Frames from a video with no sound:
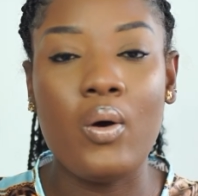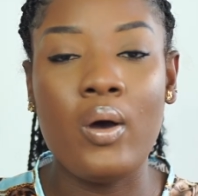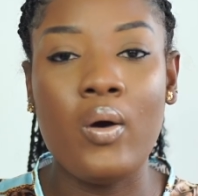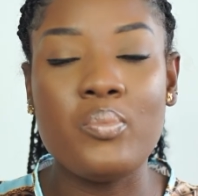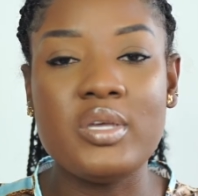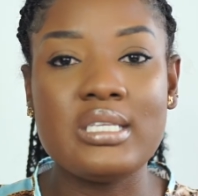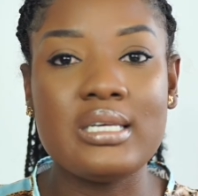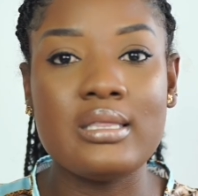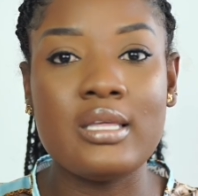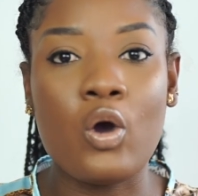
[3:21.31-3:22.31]
uh,
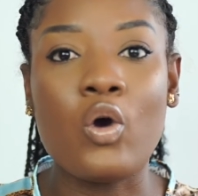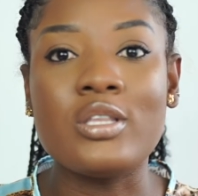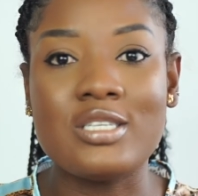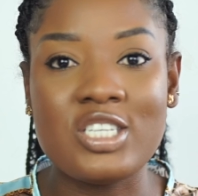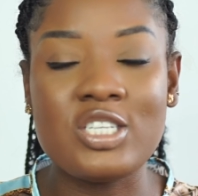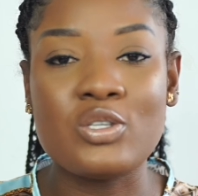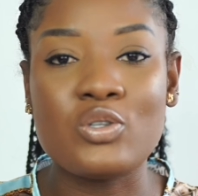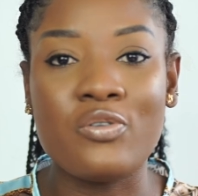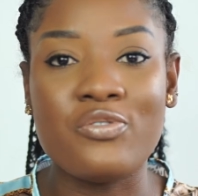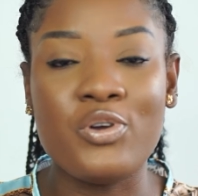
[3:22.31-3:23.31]
meeting the
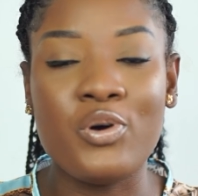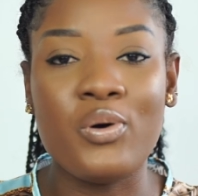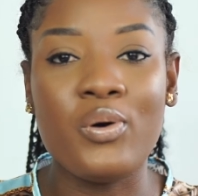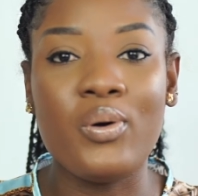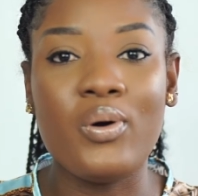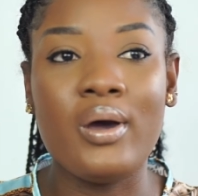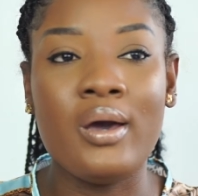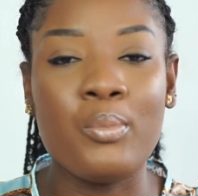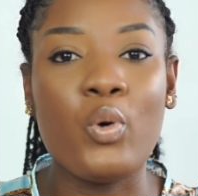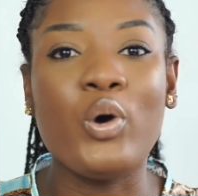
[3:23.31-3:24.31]
conditions of your
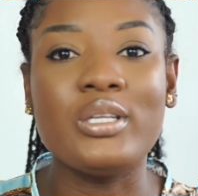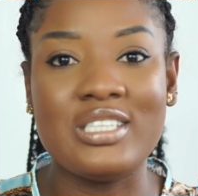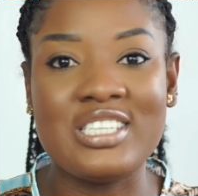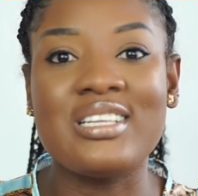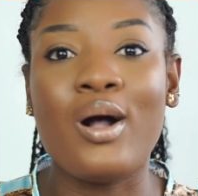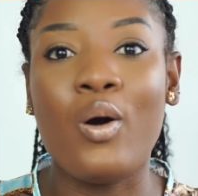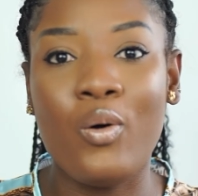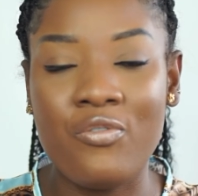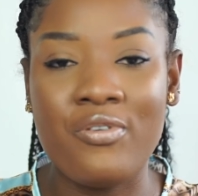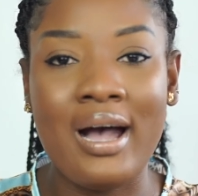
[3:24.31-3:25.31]
um,
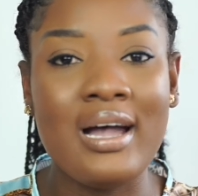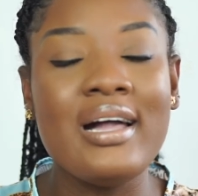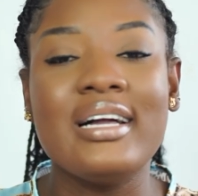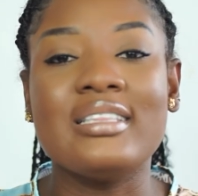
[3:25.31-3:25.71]
conditional offer,